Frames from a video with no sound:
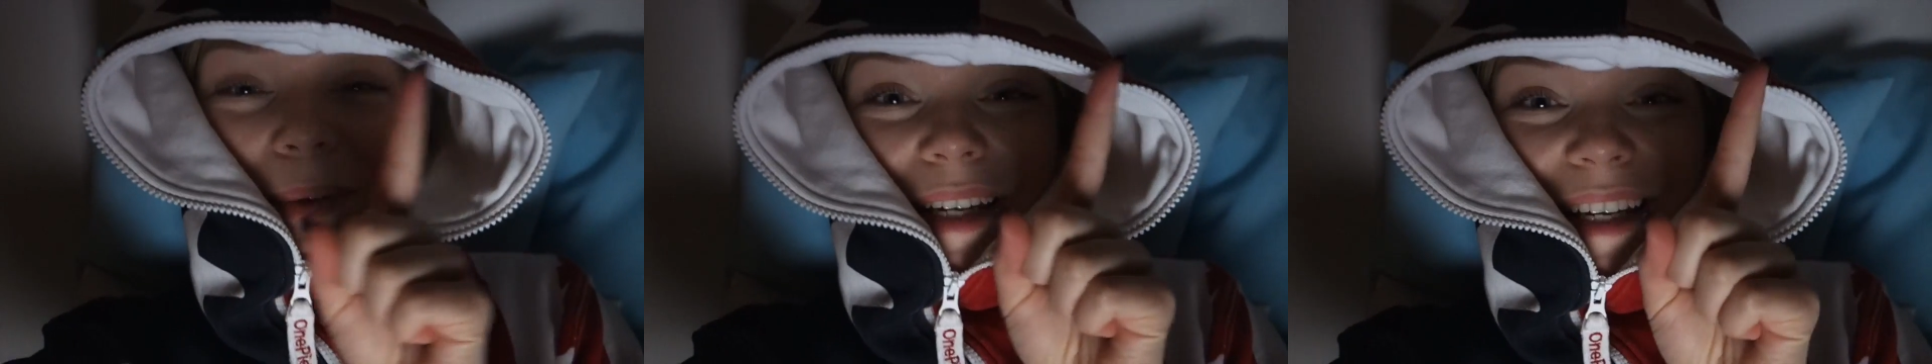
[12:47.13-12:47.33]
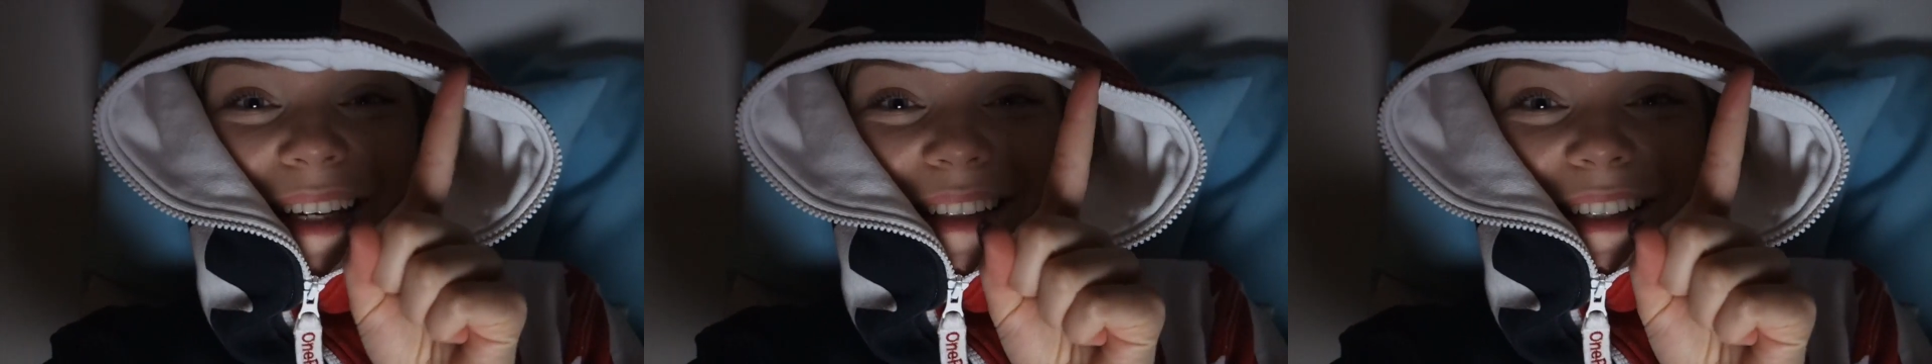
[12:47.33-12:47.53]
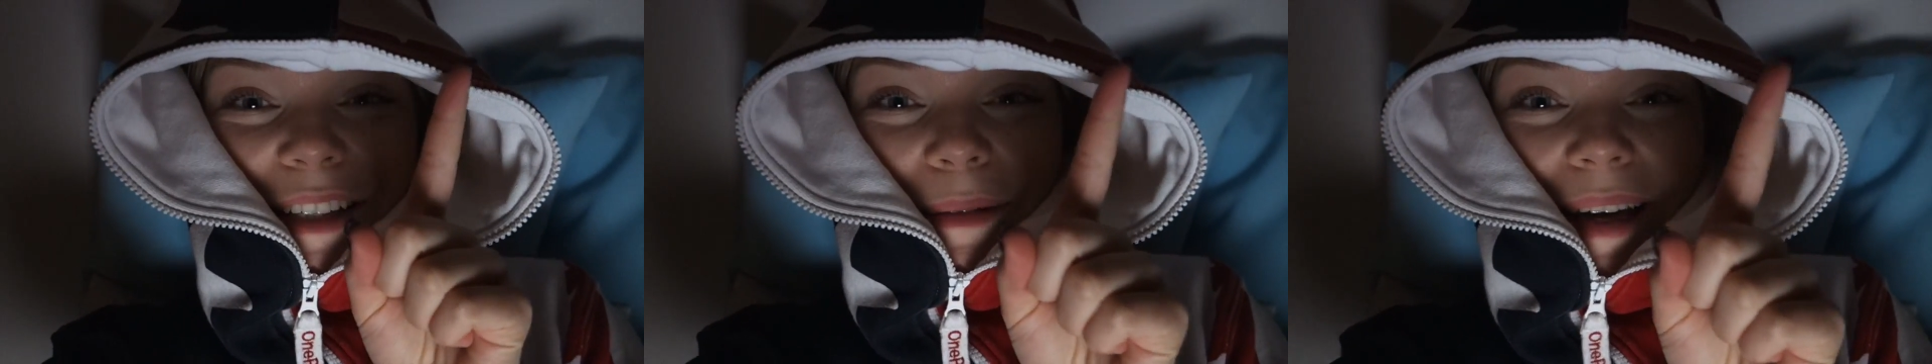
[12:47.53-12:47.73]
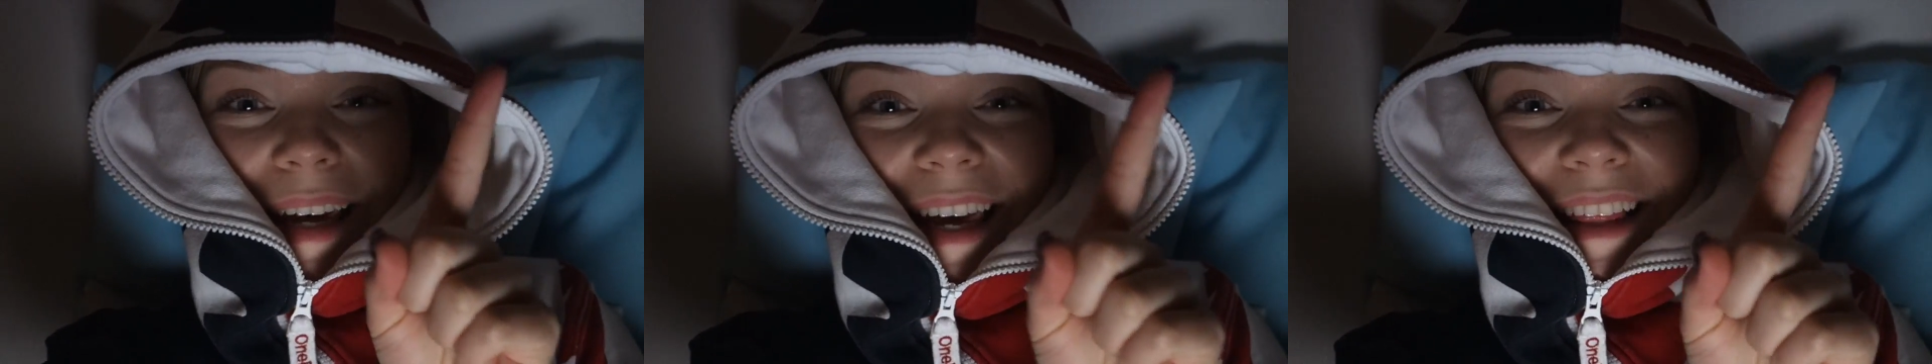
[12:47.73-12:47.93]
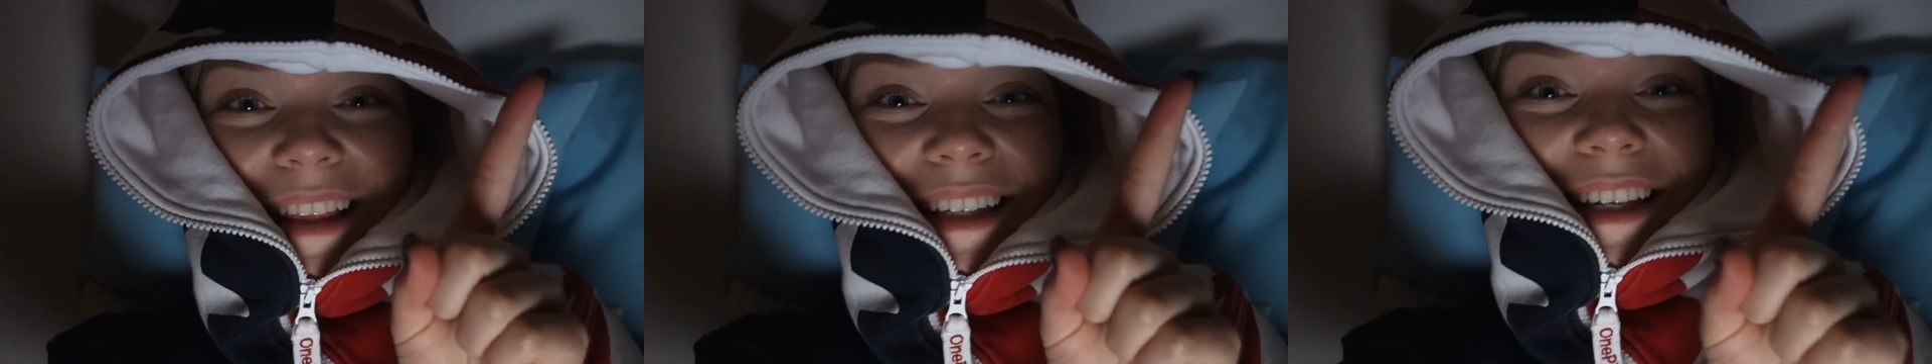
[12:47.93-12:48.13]
week until my
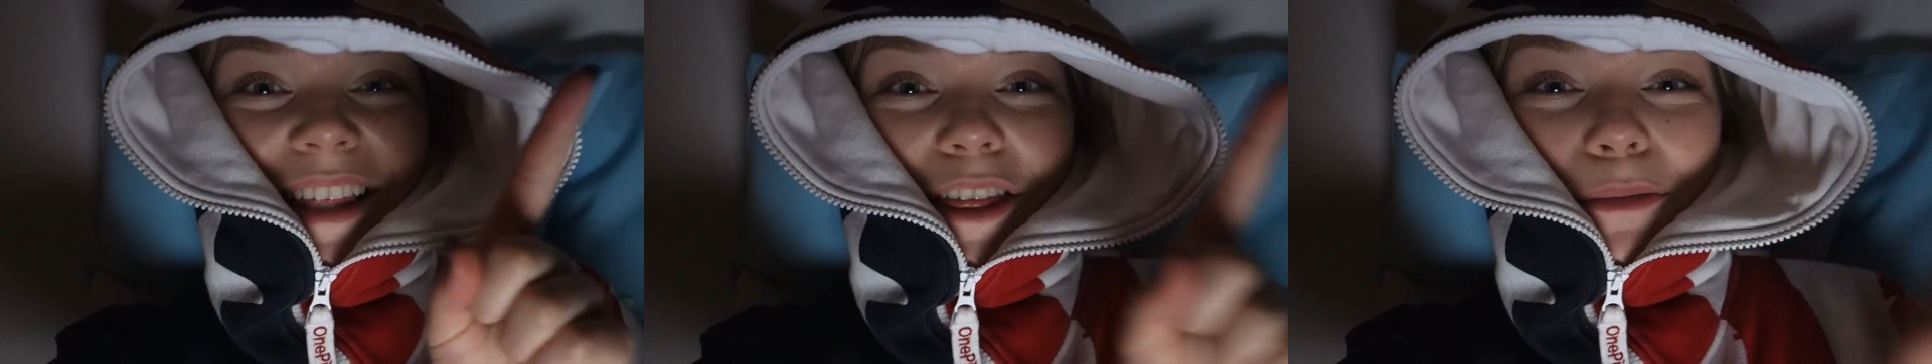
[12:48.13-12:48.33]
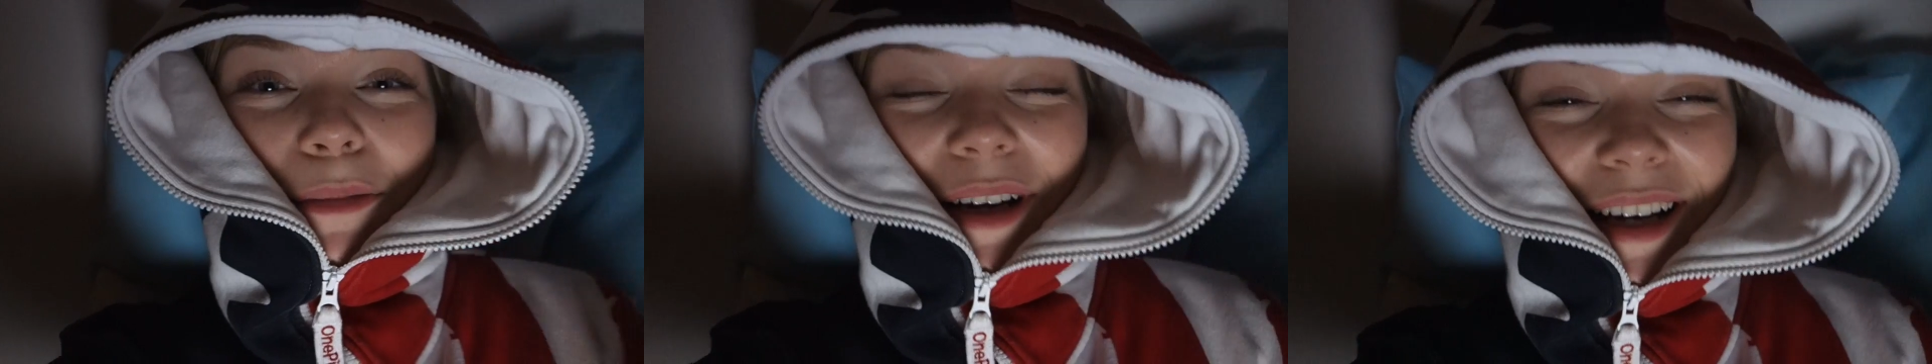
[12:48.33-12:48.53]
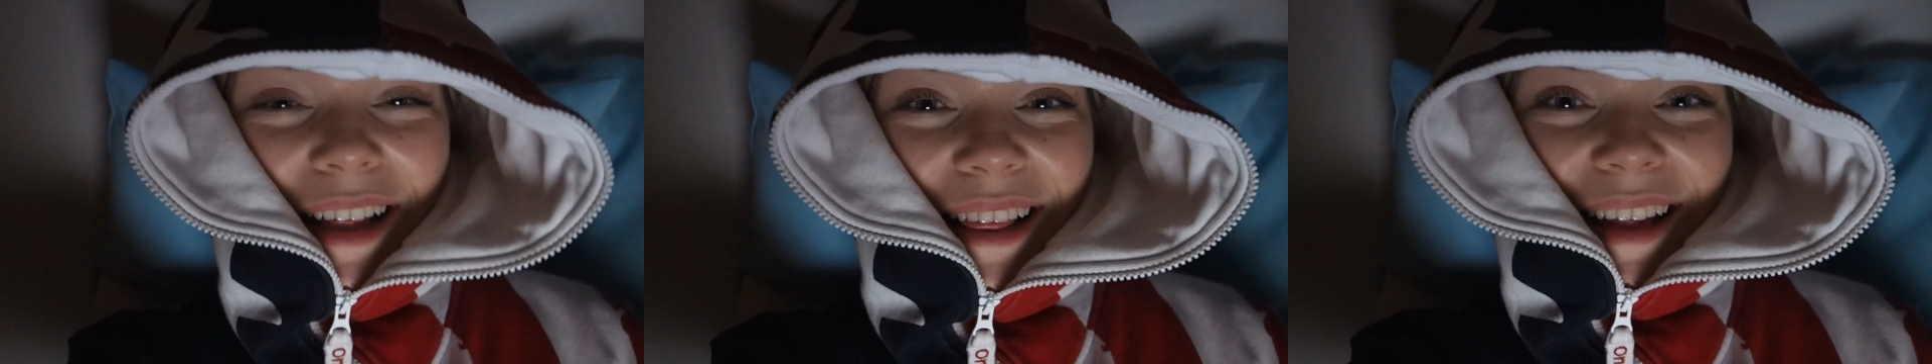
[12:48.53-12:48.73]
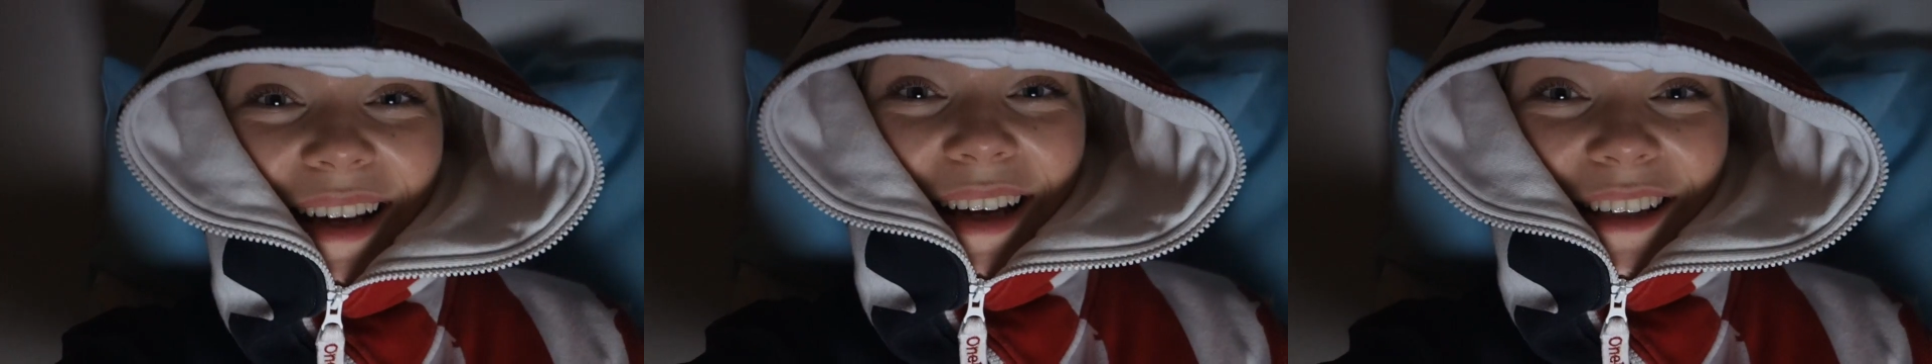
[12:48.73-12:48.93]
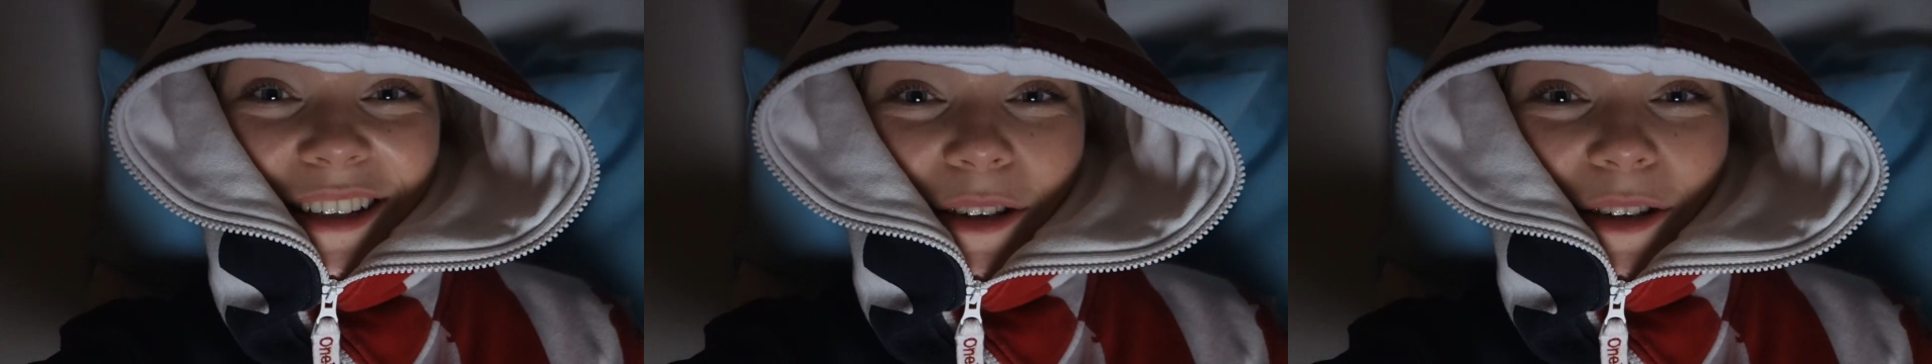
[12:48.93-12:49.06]
18th birthday,